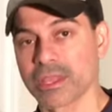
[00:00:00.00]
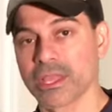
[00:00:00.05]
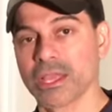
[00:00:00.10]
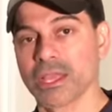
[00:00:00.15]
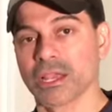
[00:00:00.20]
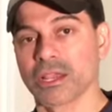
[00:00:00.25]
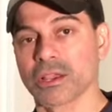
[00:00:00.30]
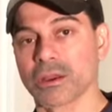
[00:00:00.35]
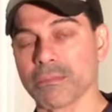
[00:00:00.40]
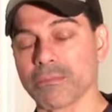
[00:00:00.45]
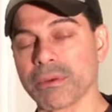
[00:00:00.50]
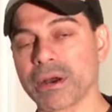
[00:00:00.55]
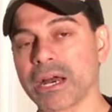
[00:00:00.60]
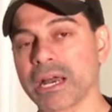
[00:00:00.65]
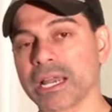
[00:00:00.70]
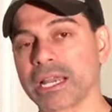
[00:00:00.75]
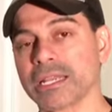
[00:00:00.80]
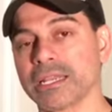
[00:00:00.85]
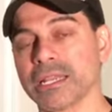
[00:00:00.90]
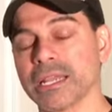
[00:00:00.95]

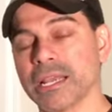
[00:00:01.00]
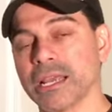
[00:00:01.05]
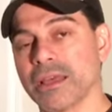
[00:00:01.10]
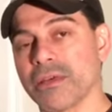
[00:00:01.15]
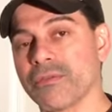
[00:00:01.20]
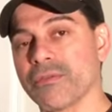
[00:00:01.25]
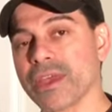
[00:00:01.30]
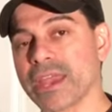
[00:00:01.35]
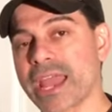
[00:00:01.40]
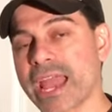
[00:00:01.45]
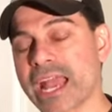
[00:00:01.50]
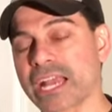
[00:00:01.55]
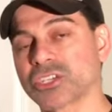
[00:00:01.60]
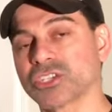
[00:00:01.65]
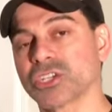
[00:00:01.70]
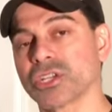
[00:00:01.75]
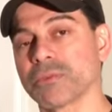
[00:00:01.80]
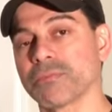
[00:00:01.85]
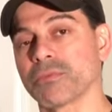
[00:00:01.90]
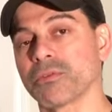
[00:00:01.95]
combined, they
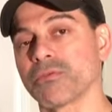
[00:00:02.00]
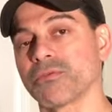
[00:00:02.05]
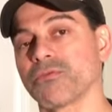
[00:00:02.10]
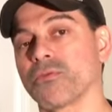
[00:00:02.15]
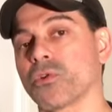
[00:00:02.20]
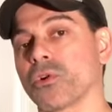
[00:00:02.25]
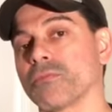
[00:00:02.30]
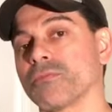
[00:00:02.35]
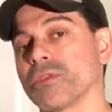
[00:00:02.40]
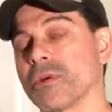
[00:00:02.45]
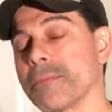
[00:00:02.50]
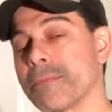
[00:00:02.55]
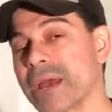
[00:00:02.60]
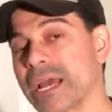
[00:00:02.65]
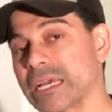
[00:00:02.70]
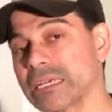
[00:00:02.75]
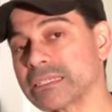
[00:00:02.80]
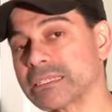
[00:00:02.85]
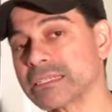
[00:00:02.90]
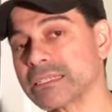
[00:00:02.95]
actually perform the
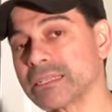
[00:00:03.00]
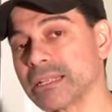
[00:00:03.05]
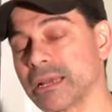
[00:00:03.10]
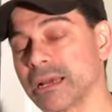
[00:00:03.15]
best.